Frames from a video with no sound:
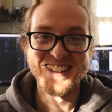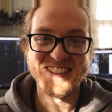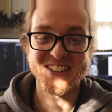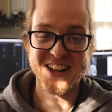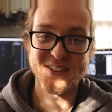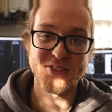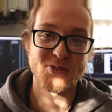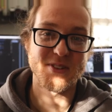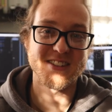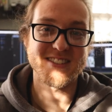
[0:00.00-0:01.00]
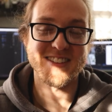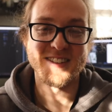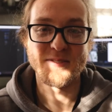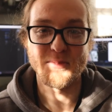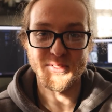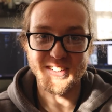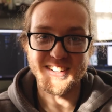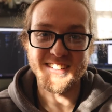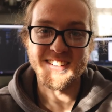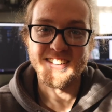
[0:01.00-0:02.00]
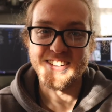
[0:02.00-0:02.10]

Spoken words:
it's a lot of information, moving on.